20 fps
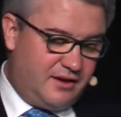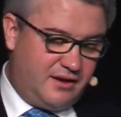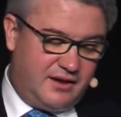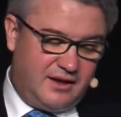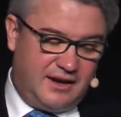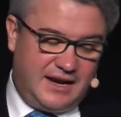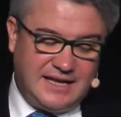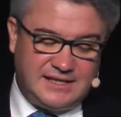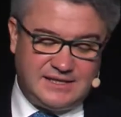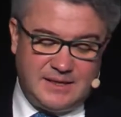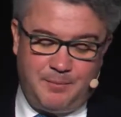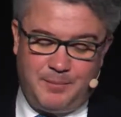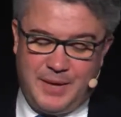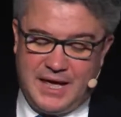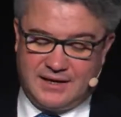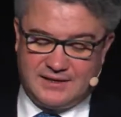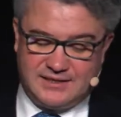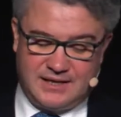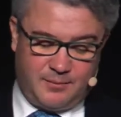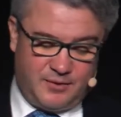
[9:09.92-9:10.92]
Let's
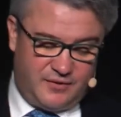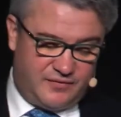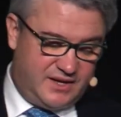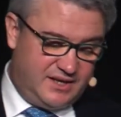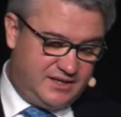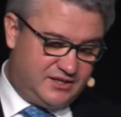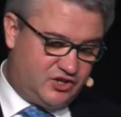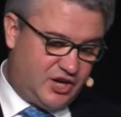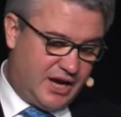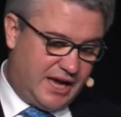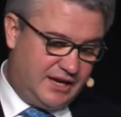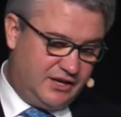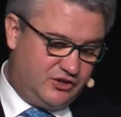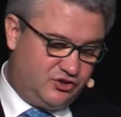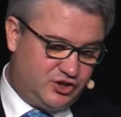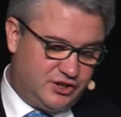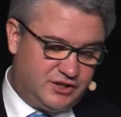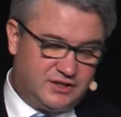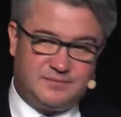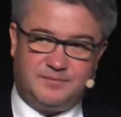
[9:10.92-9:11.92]
unpack some of these
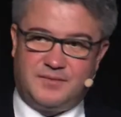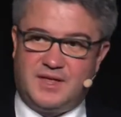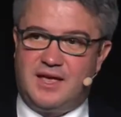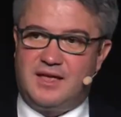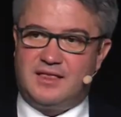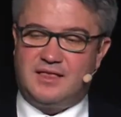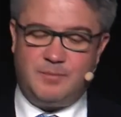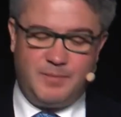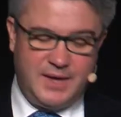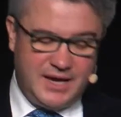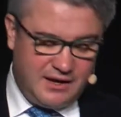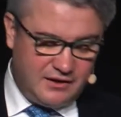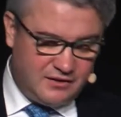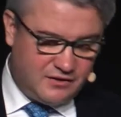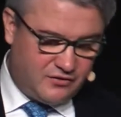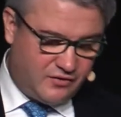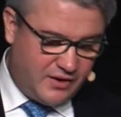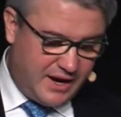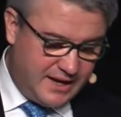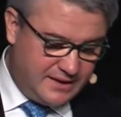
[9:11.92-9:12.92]
challenges. The mega
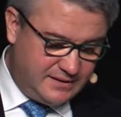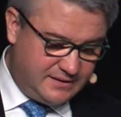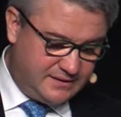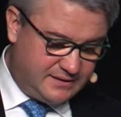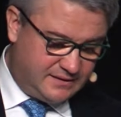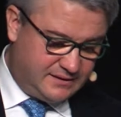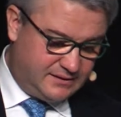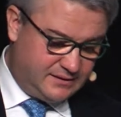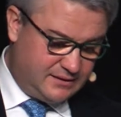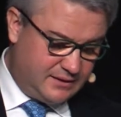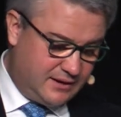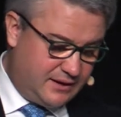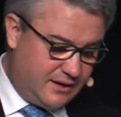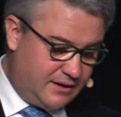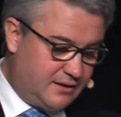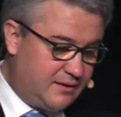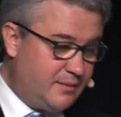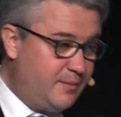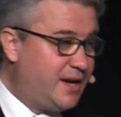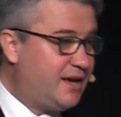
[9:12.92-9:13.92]
trend
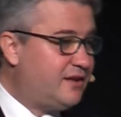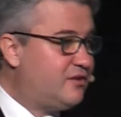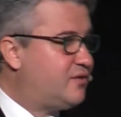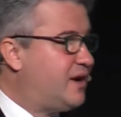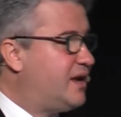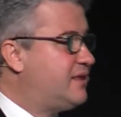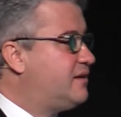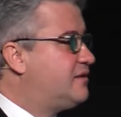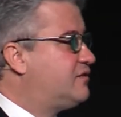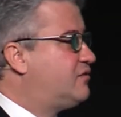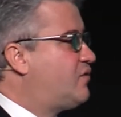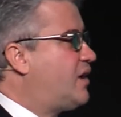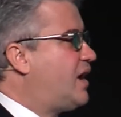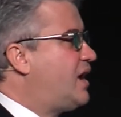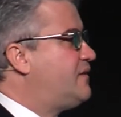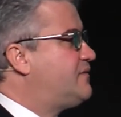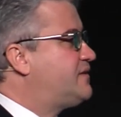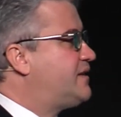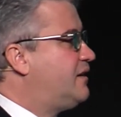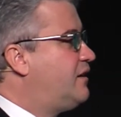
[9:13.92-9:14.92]
that
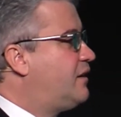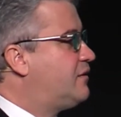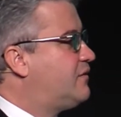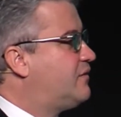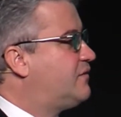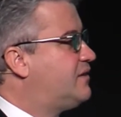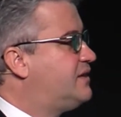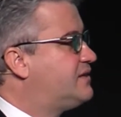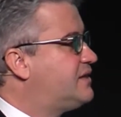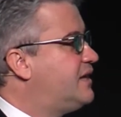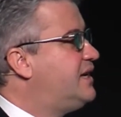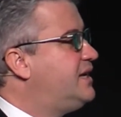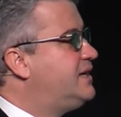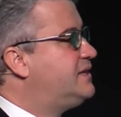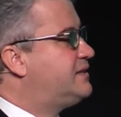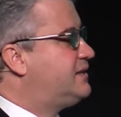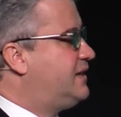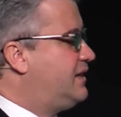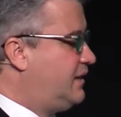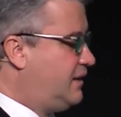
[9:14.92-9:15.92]
drives a lot of this
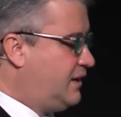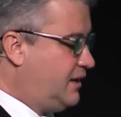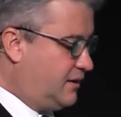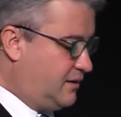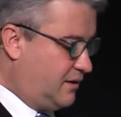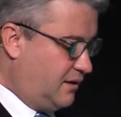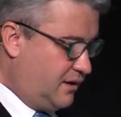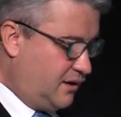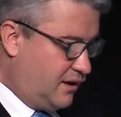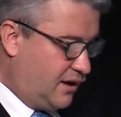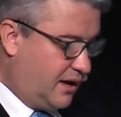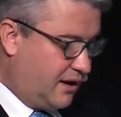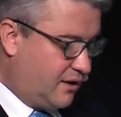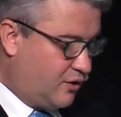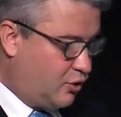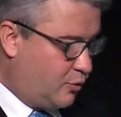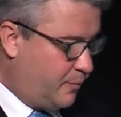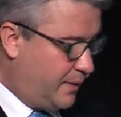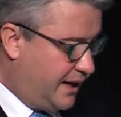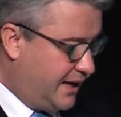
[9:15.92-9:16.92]
is indeed
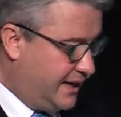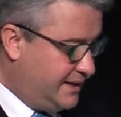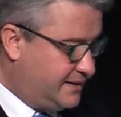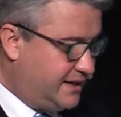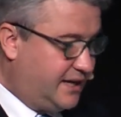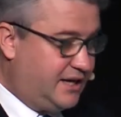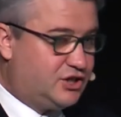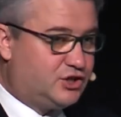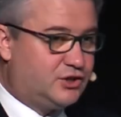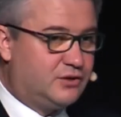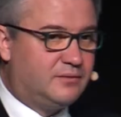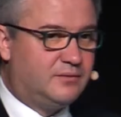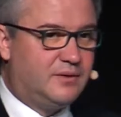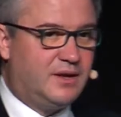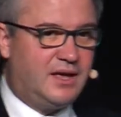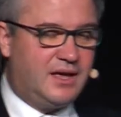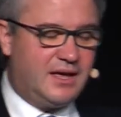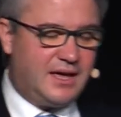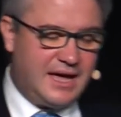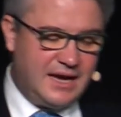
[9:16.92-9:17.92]
globalization.
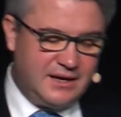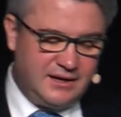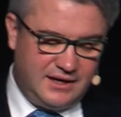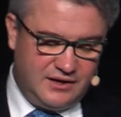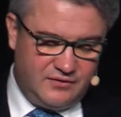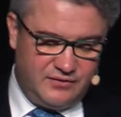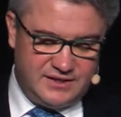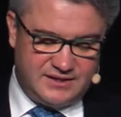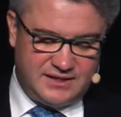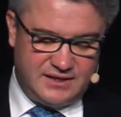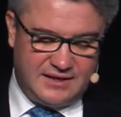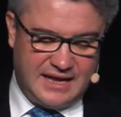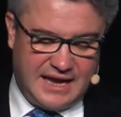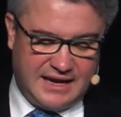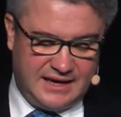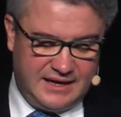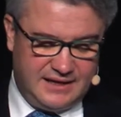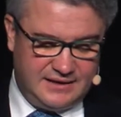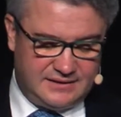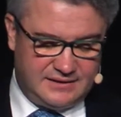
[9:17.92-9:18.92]
And in recent
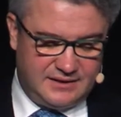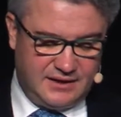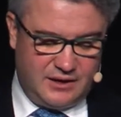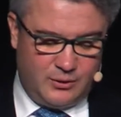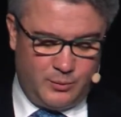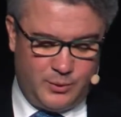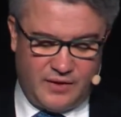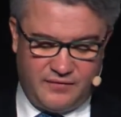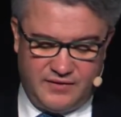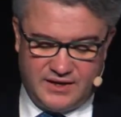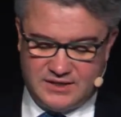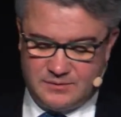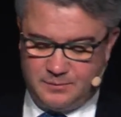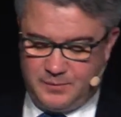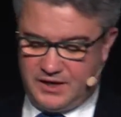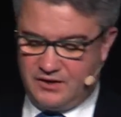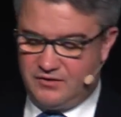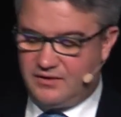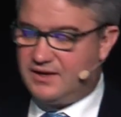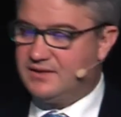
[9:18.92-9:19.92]
decades, we have
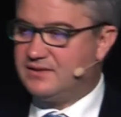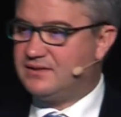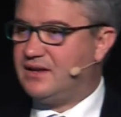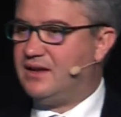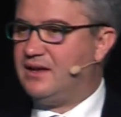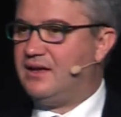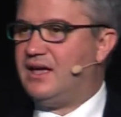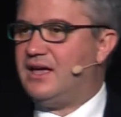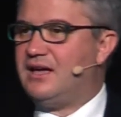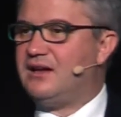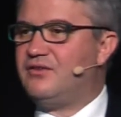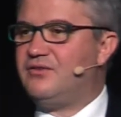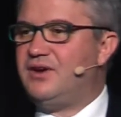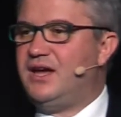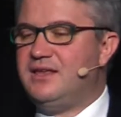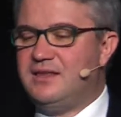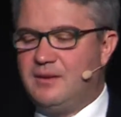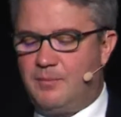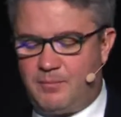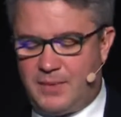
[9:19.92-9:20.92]
experienced a
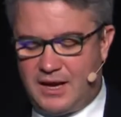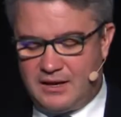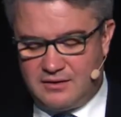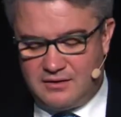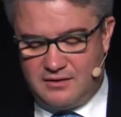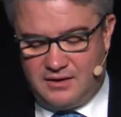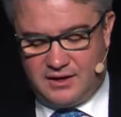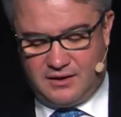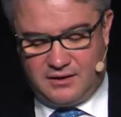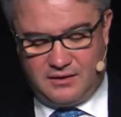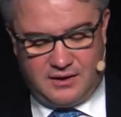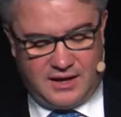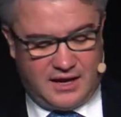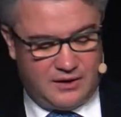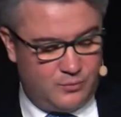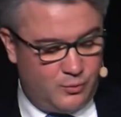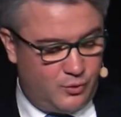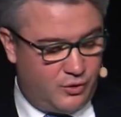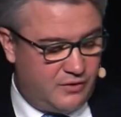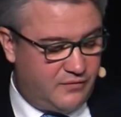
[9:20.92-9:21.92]
great unbundling and
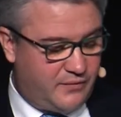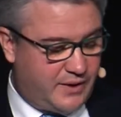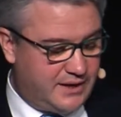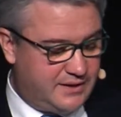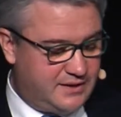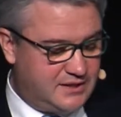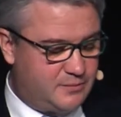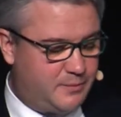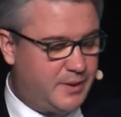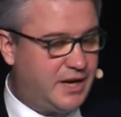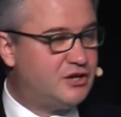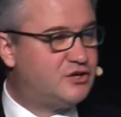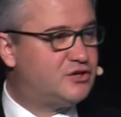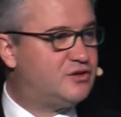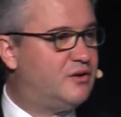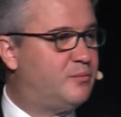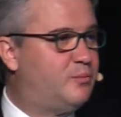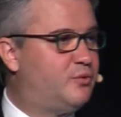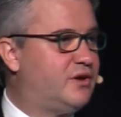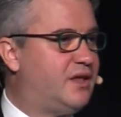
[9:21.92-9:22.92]
worldwide dispersion
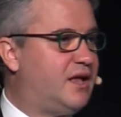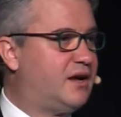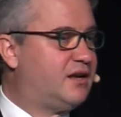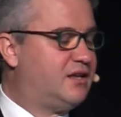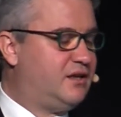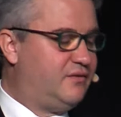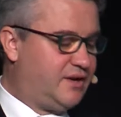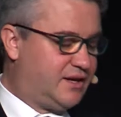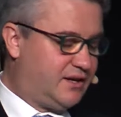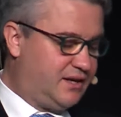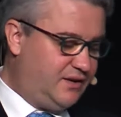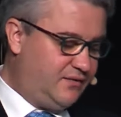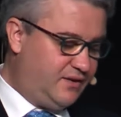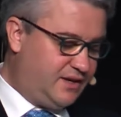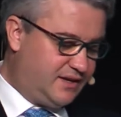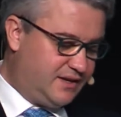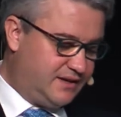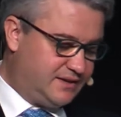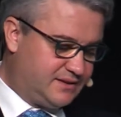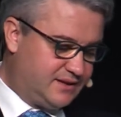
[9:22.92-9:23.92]
of productive
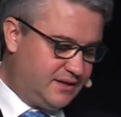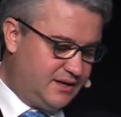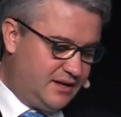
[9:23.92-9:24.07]
activities.